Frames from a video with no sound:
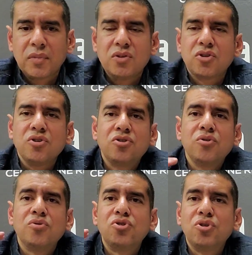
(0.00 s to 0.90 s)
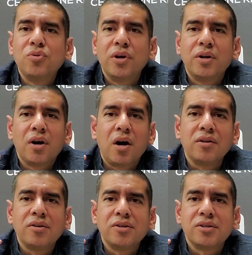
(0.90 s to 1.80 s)
So you do
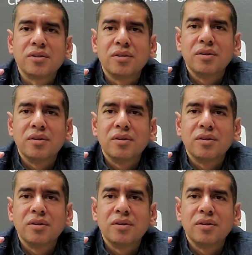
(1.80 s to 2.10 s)
$200